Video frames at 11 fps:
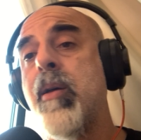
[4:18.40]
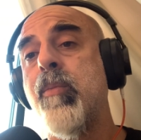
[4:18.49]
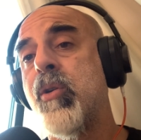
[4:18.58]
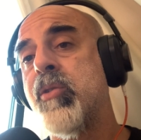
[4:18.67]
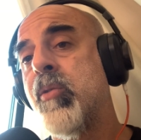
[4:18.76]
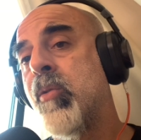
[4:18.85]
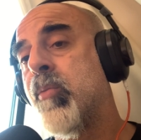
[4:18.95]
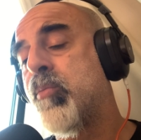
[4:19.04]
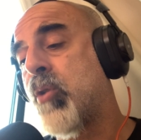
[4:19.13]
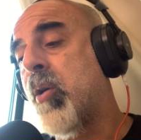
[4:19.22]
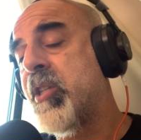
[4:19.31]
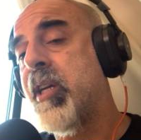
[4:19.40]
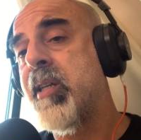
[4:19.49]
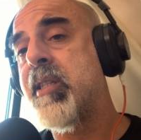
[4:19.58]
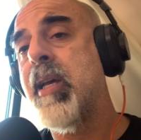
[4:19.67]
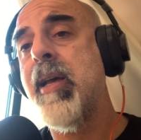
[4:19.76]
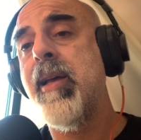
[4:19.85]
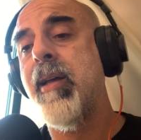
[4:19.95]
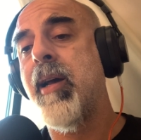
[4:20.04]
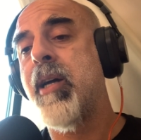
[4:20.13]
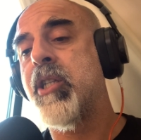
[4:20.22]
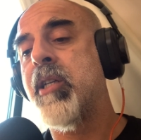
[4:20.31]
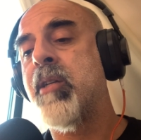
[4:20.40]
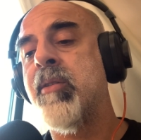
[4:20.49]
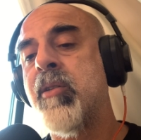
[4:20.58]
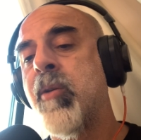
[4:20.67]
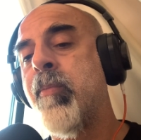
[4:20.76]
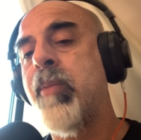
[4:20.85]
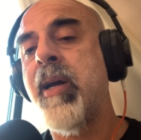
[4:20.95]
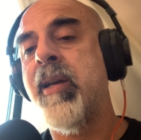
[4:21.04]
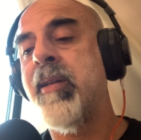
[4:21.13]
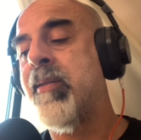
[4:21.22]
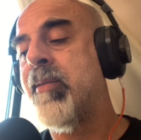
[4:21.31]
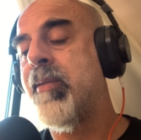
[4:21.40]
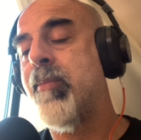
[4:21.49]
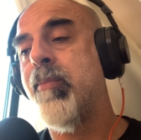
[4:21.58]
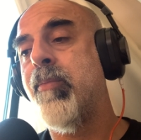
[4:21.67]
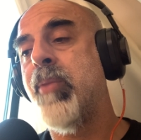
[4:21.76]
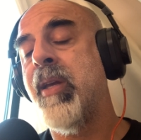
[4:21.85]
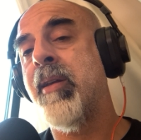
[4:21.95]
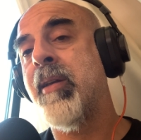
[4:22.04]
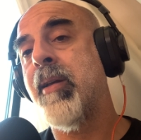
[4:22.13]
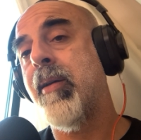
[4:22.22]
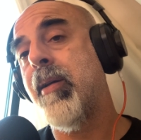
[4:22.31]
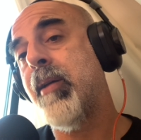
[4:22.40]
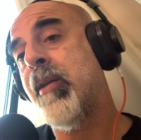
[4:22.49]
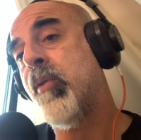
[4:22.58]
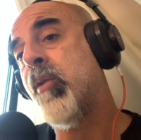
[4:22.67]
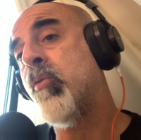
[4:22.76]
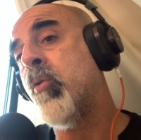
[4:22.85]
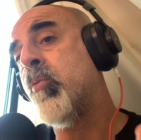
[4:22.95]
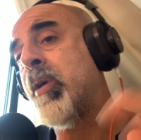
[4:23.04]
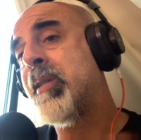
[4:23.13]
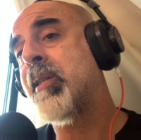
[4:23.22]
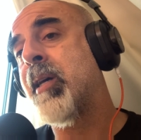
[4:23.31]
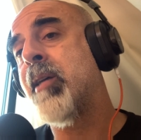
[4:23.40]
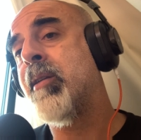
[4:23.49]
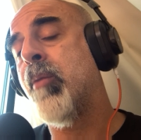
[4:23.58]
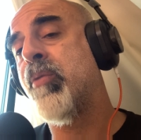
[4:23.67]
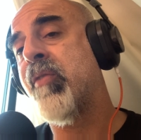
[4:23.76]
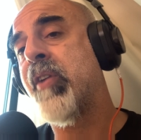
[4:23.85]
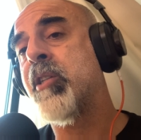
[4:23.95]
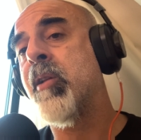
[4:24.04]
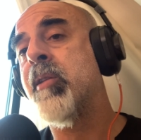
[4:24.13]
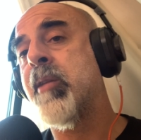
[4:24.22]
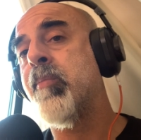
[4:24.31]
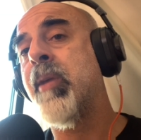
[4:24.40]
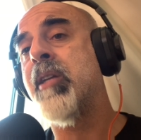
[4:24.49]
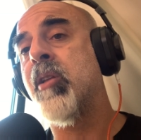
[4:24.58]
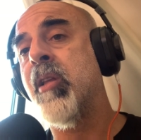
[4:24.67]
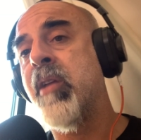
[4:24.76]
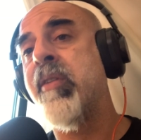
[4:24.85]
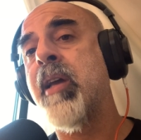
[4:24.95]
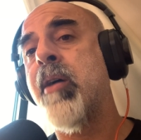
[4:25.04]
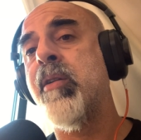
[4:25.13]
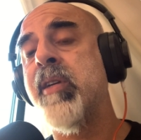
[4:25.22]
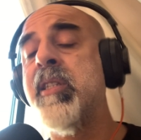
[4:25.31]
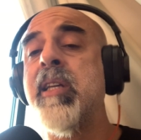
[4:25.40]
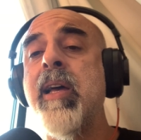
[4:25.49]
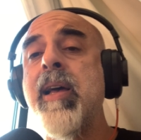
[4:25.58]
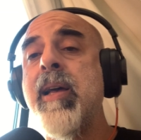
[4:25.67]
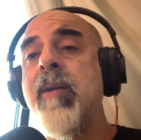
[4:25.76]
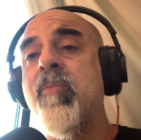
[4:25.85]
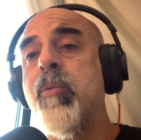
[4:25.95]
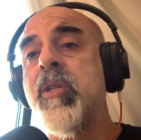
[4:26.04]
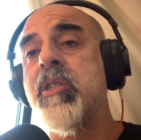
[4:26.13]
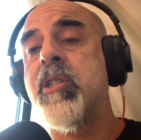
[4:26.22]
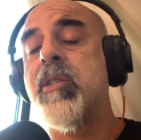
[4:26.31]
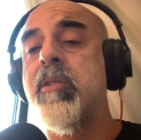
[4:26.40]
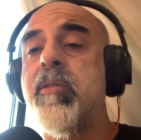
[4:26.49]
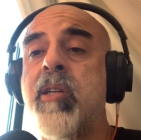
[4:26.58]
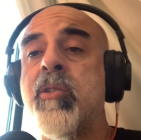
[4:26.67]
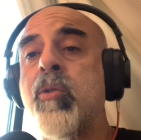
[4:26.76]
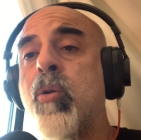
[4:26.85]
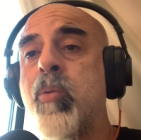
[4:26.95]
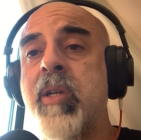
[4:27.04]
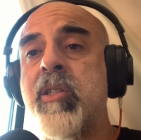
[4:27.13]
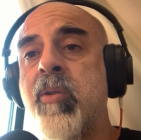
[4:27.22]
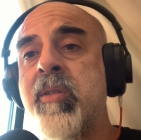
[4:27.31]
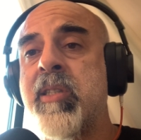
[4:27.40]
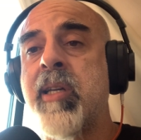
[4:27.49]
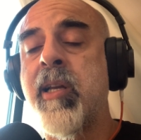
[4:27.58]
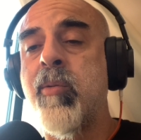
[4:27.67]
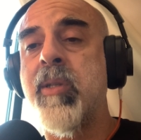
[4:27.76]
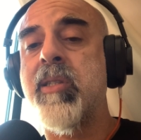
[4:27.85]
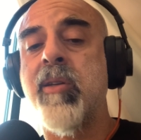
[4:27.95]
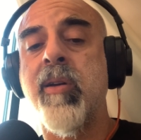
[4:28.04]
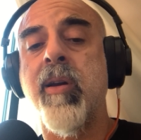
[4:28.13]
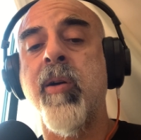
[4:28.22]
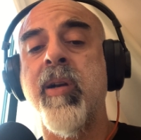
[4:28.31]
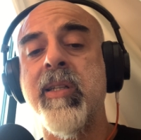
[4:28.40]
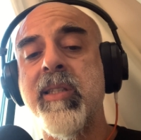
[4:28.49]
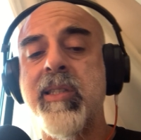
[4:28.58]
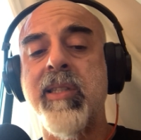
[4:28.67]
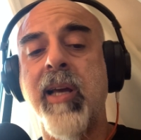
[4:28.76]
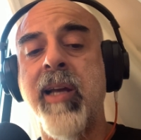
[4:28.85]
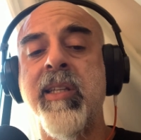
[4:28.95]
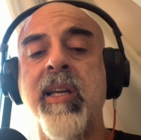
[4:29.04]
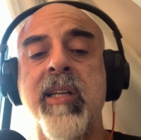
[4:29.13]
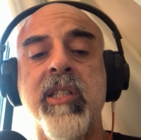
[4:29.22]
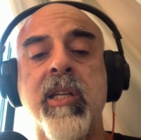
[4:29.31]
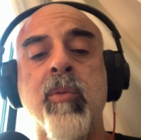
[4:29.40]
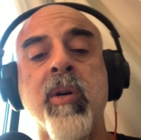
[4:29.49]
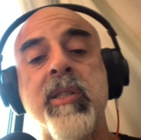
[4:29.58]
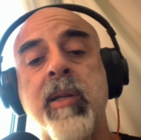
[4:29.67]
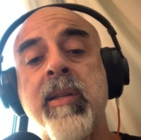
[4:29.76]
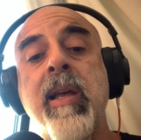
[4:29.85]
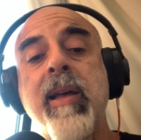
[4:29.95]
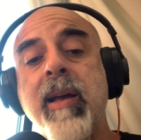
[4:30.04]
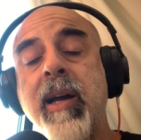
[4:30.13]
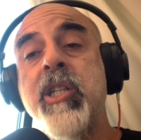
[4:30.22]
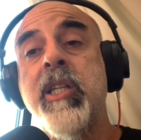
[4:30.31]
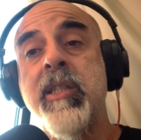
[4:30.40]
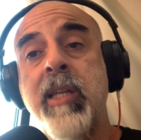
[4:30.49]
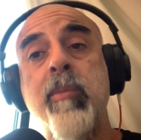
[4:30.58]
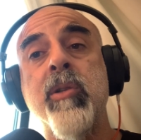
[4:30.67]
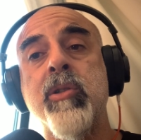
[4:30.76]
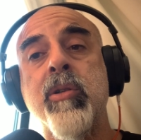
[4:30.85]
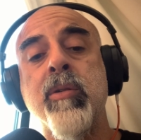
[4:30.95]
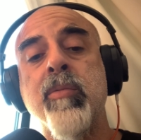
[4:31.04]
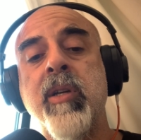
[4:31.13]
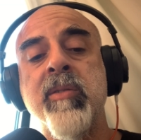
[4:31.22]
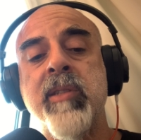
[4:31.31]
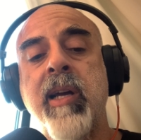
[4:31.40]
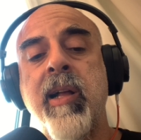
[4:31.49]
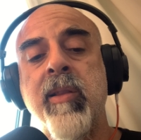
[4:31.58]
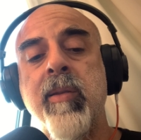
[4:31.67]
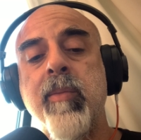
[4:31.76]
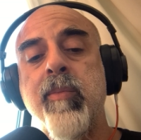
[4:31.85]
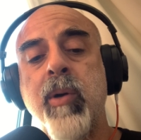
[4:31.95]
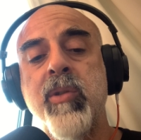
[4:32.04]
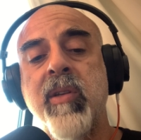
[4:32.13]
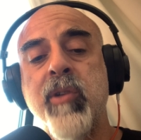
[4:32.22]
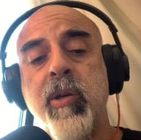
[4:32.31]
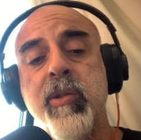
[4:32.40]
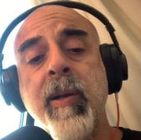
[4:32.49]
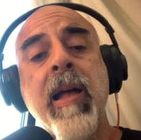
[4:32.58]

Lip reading: personal projects, how she can combine being, on one side, a professional that makes a living out of it, which doesn't always coincide with the art ideas she wants, and how she's able to reconcile both of those.